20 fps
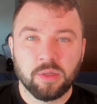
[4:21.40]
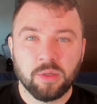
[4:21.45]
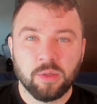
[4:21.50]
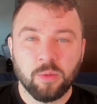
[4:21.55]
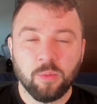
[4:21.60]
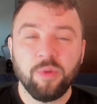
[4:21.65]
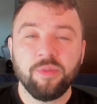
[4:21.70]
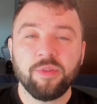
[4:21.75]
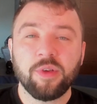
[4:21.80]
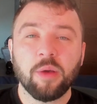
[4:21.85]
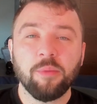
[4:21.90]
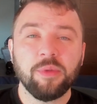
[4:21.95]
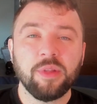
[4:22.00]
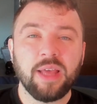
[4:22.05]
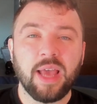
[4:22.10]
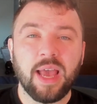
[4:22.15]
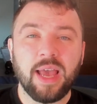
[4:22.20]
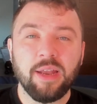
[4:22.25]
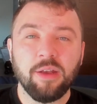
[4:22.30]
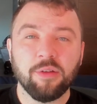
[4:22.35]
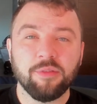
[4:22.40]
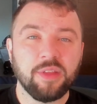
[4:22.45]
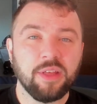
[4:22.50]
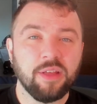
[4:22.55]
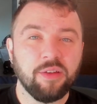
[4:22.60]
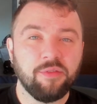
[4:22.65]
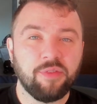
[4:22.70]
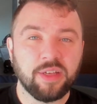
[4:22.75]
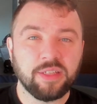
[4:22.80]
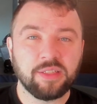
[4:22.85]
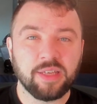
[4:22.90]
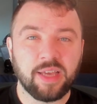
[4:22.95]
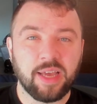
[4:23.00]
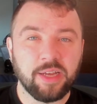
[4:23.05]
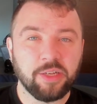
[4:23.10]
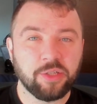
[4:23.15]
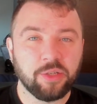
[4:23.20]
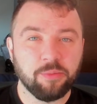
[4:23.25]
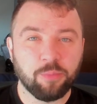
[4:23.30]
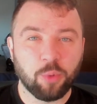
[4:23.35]
We've come to the end of the
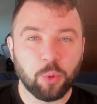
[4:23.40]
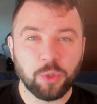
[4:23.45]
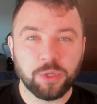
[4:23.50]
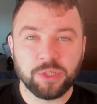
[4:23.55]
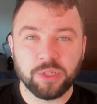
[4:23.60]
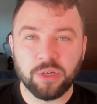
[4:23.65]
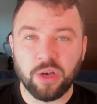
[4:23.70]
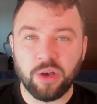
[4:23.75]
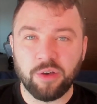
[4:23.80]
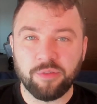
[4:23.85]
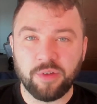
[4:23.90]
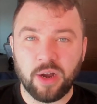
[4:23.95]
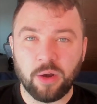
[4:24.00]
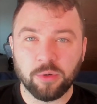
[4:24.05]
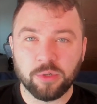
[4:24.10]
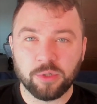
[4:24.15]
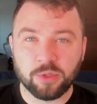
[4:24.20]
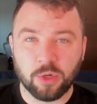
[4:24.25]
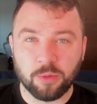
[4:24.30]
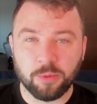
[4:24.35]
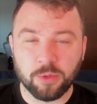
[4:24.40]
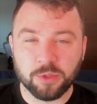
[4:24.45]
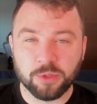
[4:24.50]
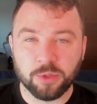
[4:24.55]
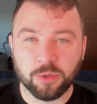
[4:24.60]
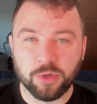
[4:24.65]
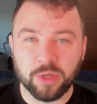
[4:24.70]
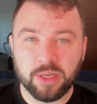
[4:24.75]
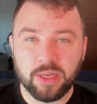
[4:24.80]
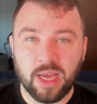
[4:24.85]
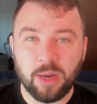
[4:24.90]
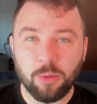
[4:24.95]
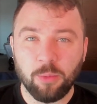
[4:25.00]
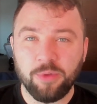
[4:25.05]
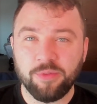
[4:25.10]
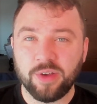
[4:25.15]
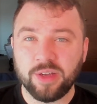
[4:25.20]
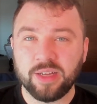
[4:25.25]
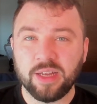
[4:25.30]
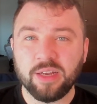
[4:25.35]
investigation portion of our troubleshooting, and we've
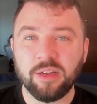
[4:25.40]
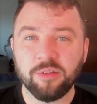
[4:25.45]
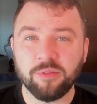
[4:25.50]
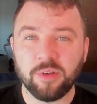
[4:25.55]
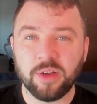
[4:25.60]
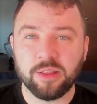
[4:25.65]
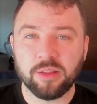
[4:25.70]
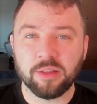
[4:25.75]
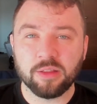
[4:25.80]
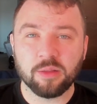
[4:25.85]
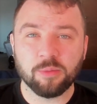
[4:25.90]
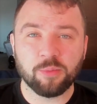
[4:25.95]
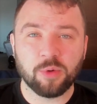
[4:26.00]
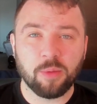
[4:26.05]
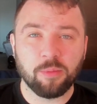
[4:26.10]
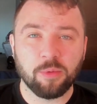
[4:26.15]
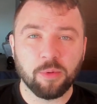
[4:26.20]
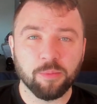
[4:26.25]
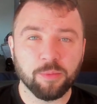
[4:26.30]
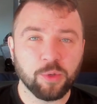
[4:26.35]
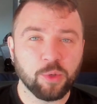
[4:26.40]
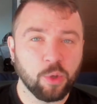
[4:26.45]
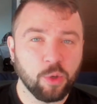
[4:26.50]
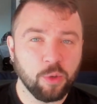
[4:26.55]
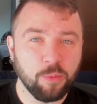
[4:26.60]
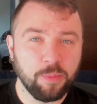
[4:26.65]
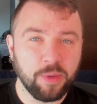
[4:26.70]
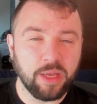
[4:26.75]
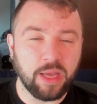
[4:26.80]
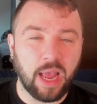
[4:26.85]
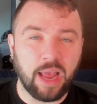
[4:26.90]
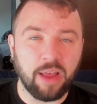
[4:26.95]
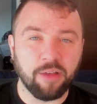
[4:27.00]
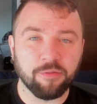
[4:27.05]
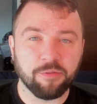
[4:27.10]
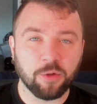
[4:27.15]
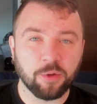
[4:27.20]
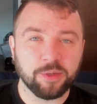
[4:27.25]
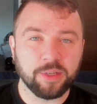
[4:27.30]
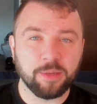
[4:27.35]
identified that the problem could be a
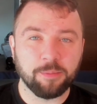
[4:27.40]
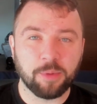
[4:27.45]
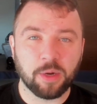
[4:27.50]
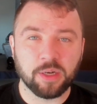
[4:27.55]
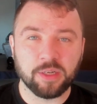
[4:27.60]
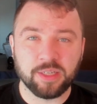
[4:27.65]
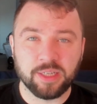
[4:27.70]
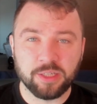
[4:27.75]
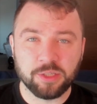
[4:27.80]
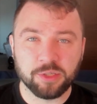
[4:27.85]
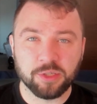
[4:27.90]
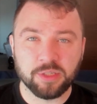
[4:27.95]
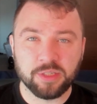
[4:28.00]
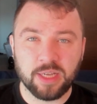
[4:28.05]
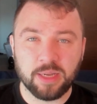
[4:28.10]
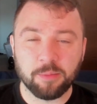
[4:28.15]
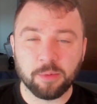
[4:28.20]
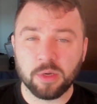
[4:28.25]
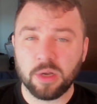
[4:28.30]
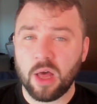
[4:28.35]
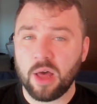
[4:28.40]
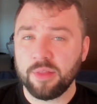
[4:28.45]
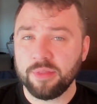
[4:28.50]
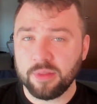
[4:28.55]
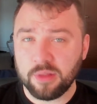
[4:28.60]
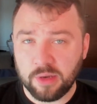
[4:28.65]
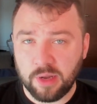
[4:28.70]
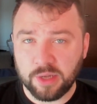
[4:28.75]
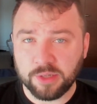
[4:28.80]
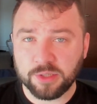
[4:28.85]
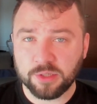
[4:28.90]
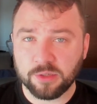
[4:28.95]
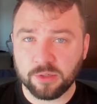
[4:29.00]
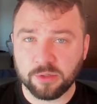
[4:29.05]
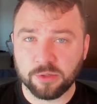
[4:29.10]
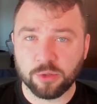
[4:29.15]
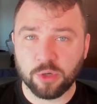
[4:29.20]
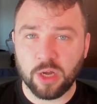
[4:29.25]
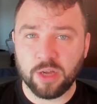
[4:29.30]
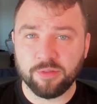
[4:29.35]
faulty partition table on the logical
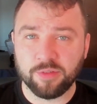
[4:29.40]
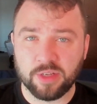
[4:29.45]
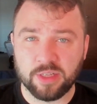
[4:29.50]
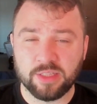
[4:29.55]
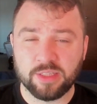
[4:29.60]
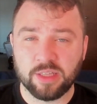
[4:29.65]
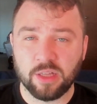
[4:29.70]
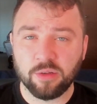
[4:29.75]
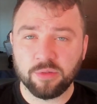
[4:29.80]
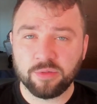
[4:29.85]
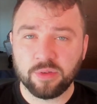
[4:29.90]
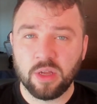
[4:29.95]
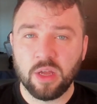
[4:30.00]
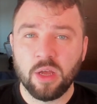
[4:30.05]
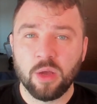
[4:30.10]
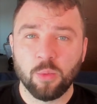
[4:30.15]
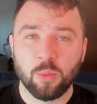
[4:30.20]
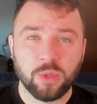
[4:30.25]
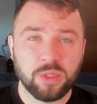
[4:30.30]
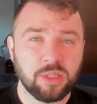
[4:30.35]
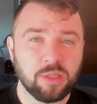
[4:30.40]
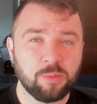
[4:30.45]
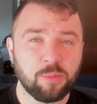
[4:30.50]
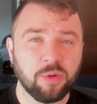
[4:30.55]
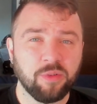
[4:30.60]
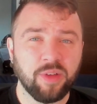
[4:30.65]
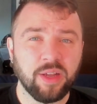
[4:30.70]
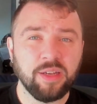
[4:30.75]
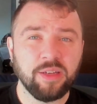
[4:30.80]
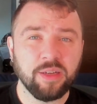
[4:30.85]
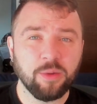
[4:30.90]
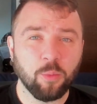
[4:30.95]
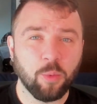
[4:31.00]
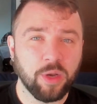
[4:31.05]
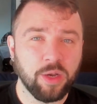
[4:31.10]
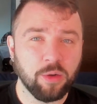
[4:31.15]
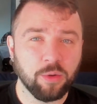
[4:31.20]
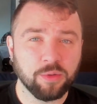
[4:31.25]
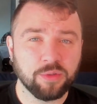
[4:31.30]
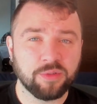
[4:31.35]
drive itself, which is preventing
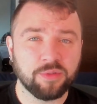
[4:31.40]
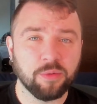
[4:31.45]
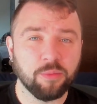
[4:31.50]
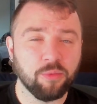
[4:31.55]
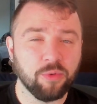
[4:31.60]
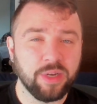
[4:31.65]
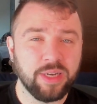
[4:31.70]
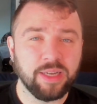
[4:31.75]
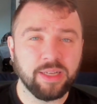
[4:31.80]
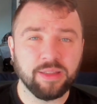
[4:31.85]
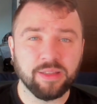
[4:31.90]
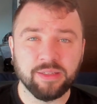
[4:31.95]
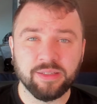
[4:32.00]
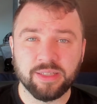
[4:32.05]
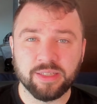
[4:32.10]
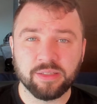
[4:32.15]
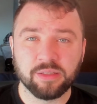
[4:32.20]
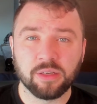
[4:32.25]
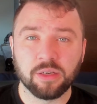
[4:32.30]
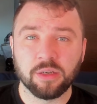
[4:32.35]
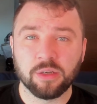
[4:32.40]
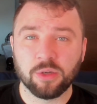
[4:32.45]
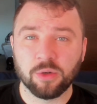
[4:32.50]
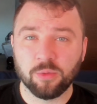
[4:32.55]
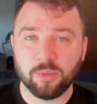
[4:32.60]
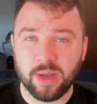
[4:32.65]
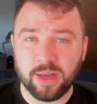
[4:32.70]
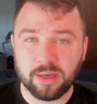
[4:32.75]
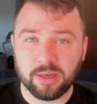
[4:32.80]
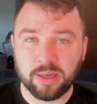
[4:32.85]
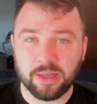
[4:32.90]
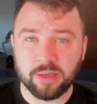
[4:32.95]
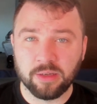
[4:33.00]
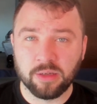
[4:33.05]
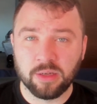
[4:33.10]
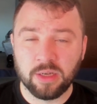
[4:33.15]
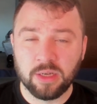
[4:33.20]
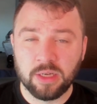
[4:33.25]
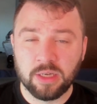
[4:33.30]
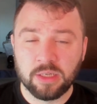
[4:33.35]
Windows from reading the disk correctly.
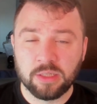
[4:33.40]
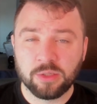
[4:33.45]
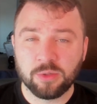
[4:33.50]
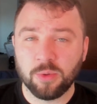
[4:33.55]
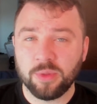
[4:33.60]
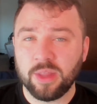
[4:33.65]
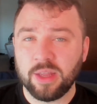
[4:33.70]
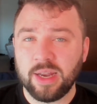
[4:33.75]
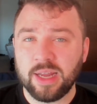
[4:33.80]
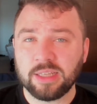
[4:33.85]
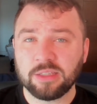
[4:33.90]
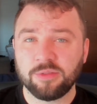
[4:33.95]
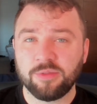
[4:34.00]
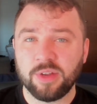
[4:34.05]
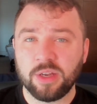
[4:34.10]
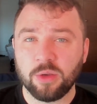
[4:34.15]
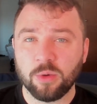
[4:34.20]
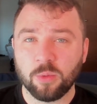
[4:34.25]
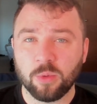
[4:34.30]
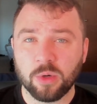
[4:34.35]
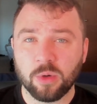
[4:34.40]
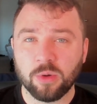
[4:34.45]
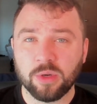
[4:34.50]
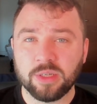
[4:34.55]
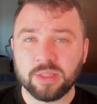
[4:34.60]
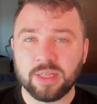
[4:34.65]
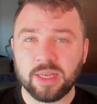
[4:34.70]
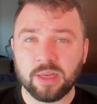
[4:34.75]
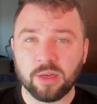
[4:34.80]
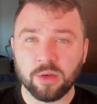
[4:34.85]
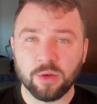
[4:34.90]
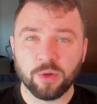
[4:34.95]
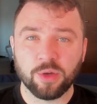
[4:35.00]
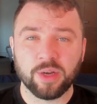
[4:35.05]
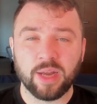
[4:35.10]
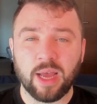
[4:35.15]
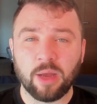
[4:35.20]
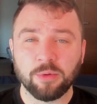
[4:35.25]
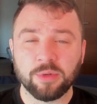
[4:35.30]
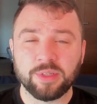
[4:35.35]
So in the next video, we're going to take a look at
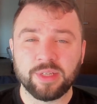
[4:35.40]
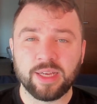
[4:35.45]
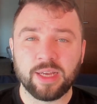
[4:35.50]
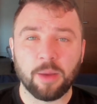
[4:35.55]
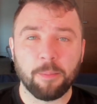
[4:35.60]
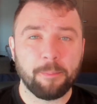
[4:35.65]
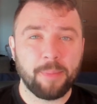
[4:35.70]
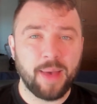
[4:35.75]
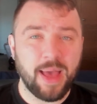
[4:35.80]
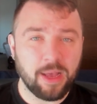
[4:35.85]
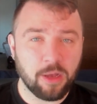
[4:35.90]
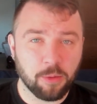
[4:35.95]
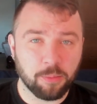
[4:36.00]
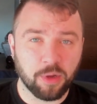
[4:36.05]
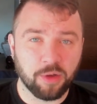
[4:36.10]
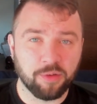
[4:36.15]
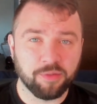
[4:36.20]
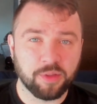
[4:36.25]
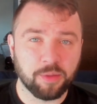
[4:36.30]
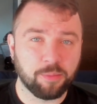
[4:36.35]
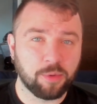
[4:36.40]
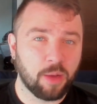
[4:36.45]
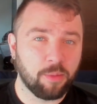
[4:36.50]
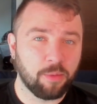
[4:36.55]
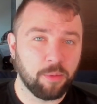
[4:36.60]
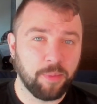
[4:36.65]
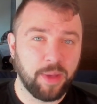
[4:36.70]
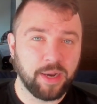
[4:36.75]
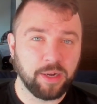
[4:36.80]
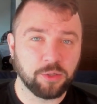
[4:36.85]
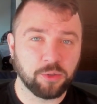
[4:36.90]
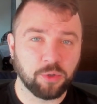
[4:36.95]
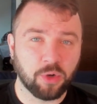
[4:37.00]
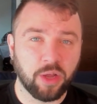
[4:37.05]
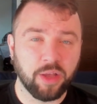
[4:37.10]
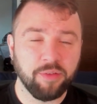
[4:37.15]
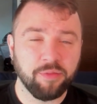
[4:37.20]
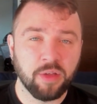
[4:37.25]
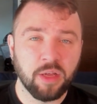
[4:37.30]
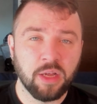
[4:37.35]
how to take a backup of the problematic
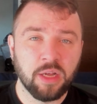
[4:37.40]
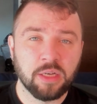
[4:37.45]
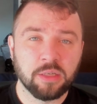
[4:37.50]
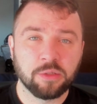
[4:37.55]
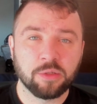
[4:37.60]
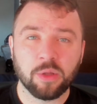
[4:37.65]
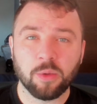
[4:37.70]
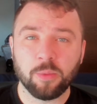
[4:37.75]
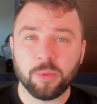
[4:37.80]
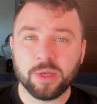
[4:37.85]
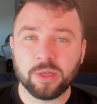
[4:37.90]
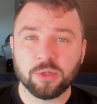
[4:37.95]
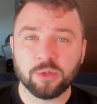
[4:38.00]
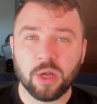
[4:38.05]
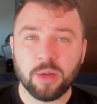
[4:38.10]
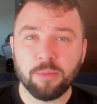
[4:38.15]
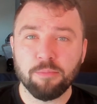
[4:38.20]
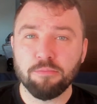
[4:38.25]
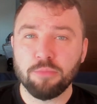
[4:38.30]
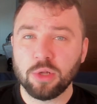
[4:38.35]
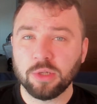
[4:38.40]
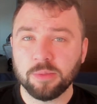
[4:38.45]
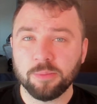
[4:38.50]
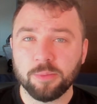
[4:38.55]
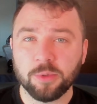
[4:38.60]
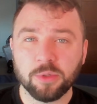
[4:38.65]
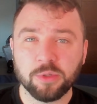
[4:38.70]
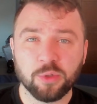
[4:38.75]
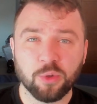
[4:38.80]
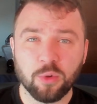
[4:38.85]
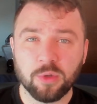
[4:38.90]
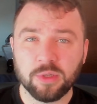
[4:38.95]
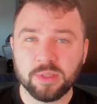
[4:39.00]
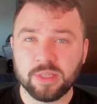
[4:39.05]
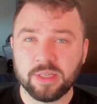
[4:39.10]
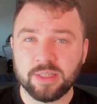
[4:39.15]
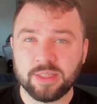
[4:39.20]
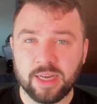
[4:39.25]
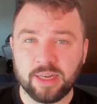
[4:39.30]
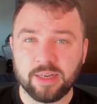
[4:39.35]
drive so that we can try multiple tools
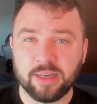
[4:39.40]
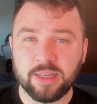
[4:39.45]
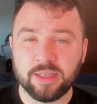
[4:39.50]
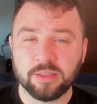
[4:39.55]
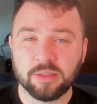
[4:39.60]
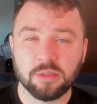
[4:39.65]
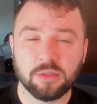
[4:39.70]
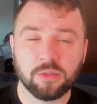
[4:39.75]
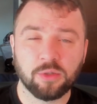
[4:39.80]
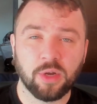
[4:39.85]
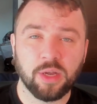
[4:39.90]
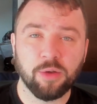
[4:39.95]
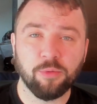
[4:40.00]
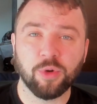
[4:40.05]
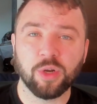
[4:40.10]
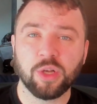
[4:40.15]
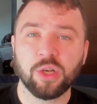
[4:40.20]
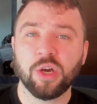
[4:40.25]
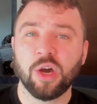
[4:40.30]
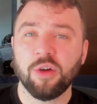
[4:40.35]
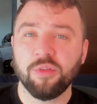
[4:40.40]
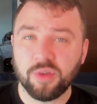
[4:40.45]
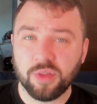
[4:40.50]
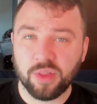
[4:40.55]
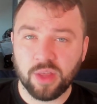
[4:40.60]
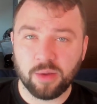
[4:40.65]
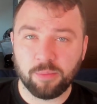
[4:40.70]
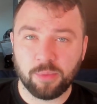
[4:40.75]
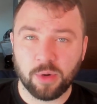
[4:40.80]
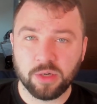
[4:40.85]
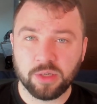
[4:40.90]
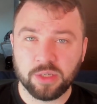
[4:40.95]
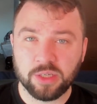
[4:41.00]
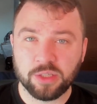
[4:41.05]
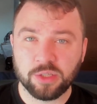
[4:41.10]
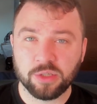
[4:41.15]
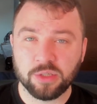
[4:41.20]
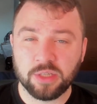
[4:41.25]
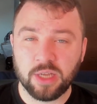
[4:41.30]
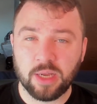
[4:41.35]
and techniques to try and recover that
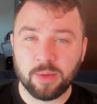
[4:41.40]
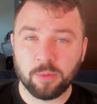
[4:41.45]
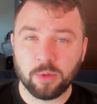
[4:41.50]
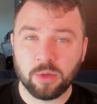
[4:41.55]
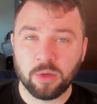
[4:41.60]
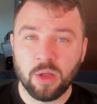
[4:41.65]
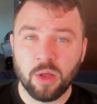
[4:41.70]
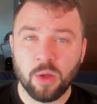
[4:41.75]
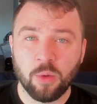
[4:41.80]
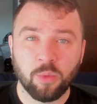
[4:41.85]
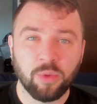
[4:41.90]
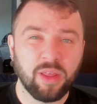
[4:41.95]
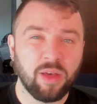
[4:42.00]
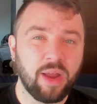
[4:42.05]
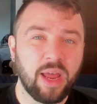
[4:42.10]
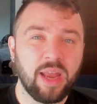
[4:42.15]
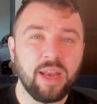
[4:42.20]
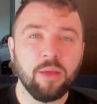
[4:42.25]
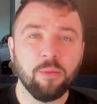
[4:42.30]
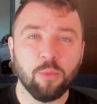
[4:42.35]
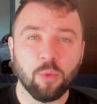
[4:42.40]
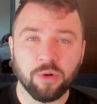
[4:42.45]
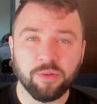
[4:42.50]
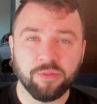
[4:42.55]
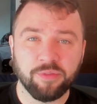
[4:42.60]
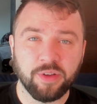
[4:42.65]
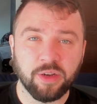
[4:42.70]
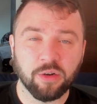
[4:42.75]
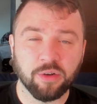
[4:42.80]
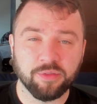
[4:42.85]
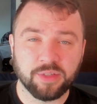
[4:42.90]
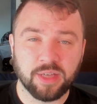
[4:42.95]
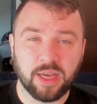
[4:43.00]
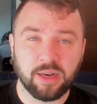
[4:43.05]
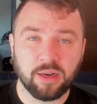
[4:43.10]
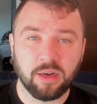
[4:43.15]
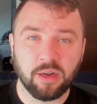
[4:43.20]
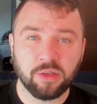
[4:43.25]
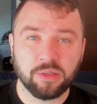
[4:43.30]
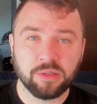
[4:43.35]
partition table without any more fear of data
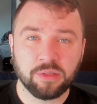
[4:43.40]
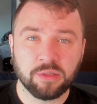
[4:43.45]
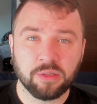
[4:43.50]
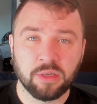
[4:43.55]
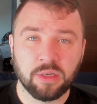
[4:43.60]
loss.